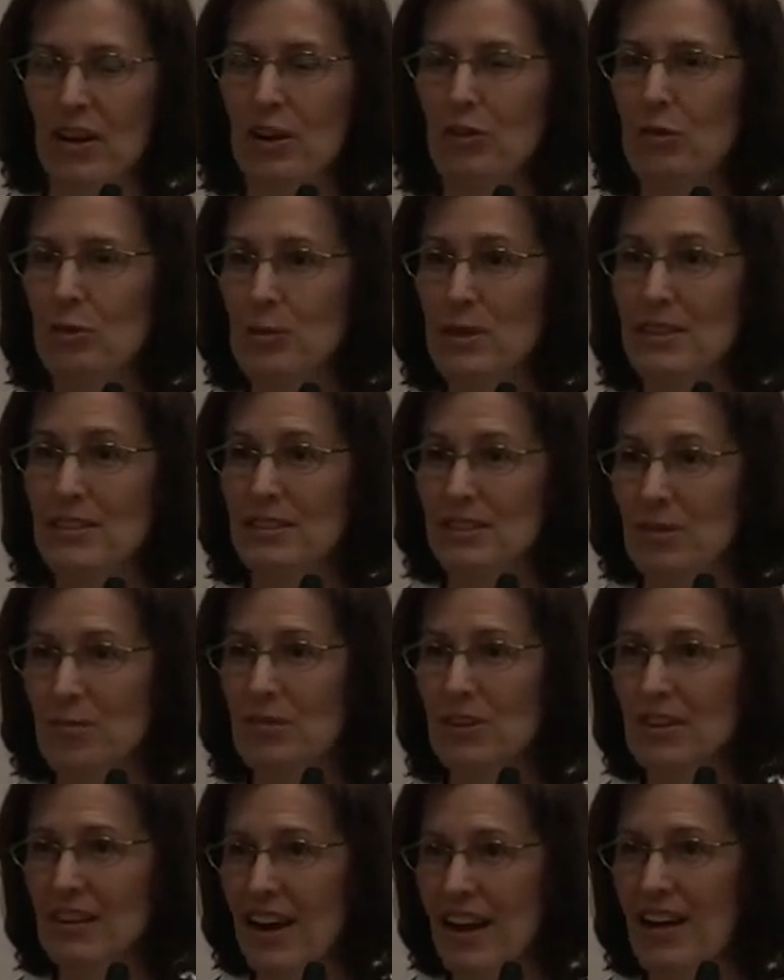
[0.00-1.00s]
It would be
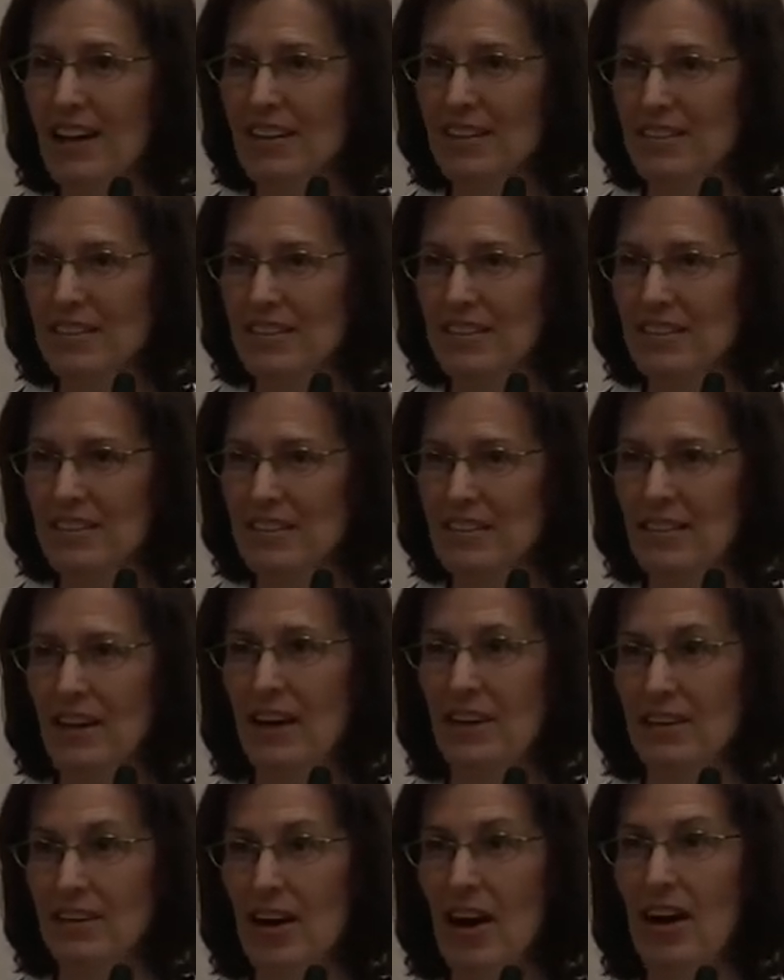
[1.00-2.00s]
something else,
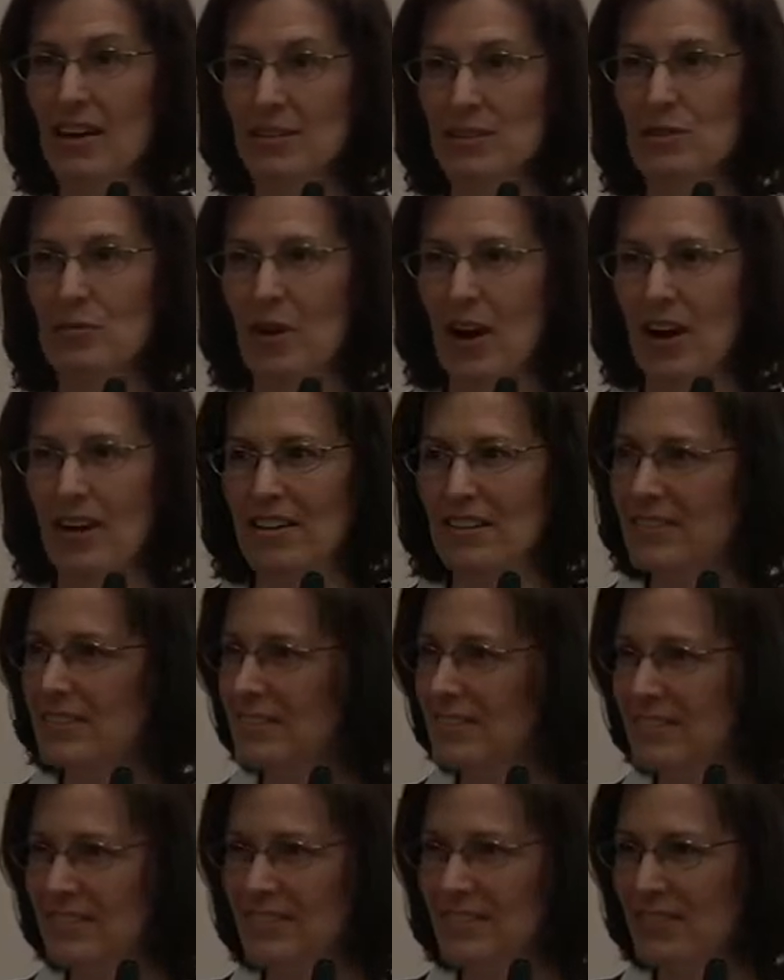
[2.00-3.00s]
a non-smile,
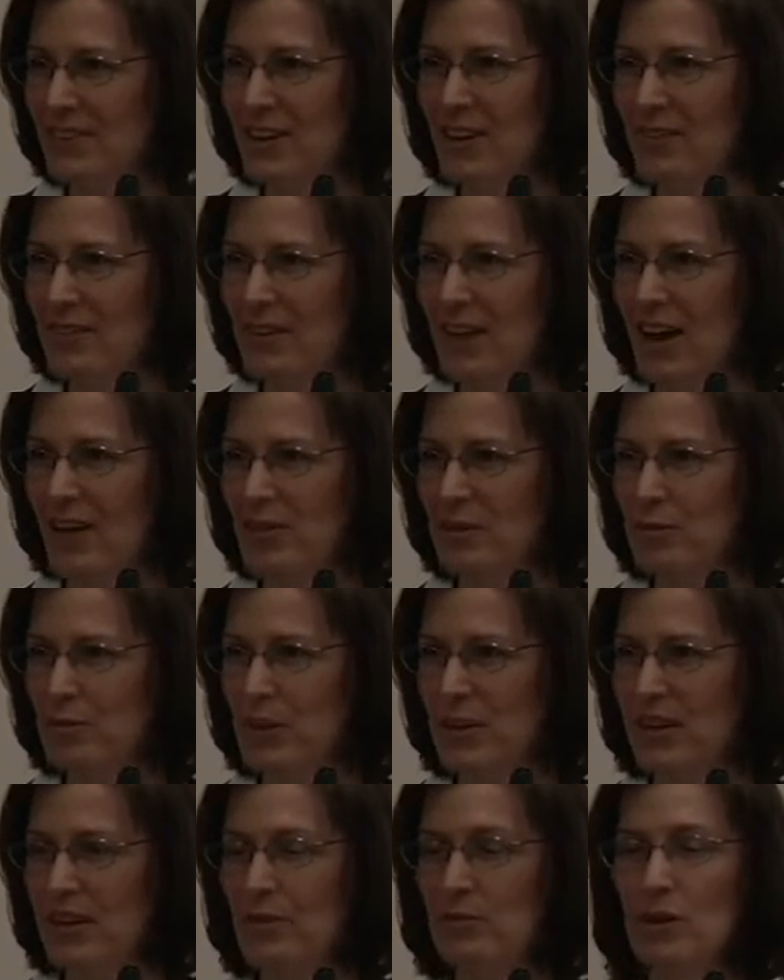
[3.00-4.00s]
whatever that would
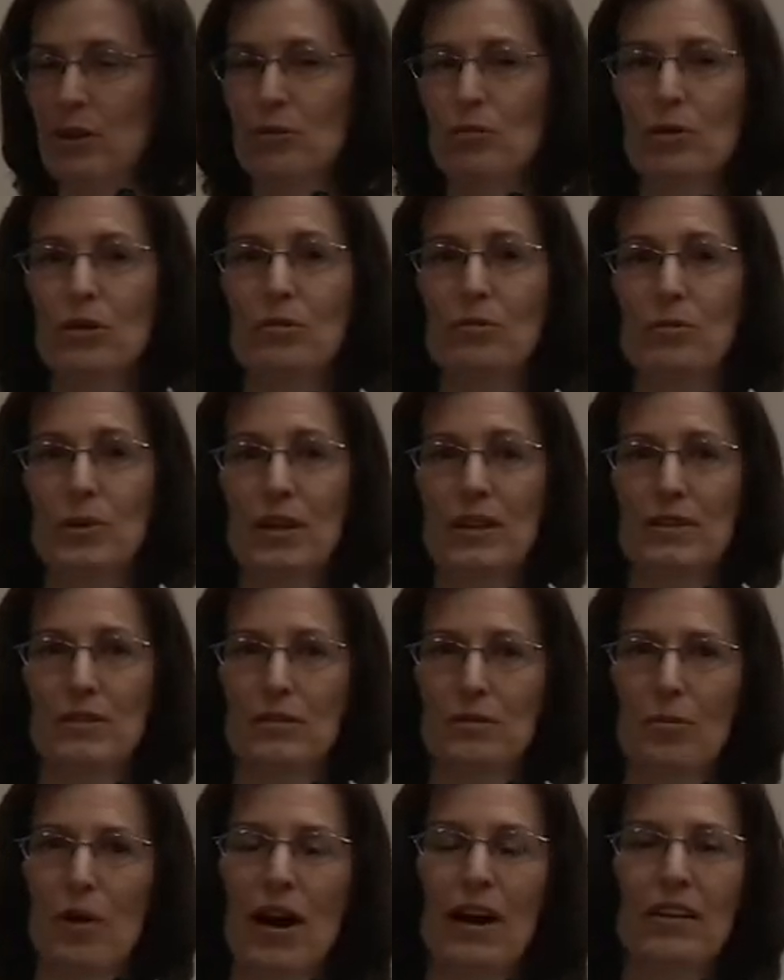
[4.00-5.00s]
be. But it wouldn't be the
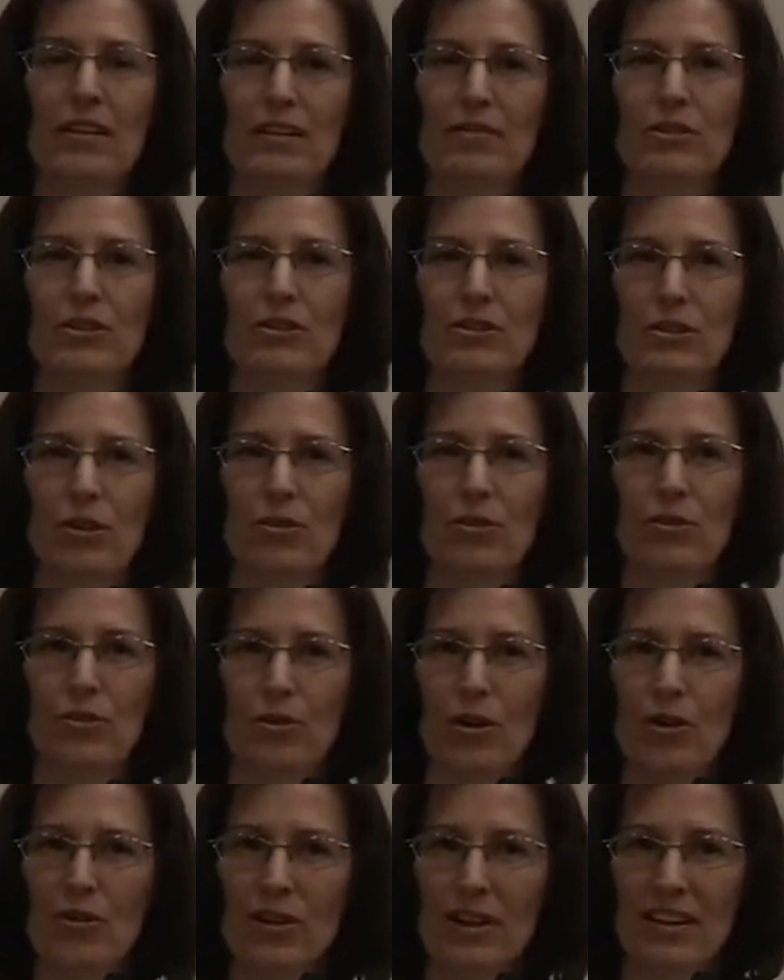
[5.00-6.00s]
smile of the soul
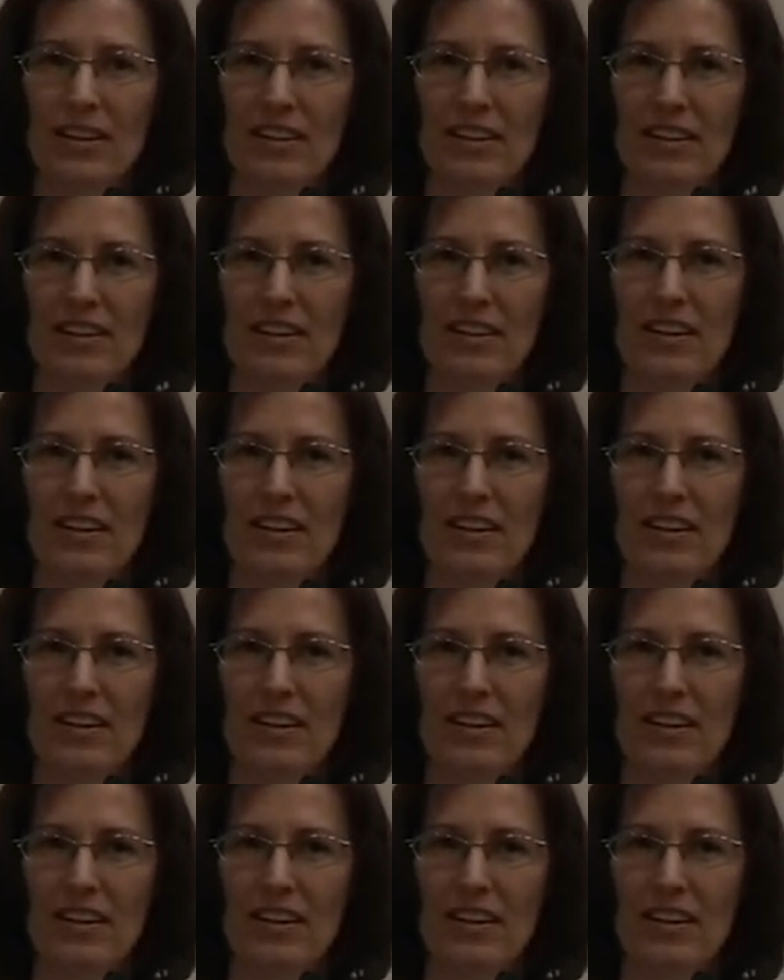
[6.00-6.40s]
growing.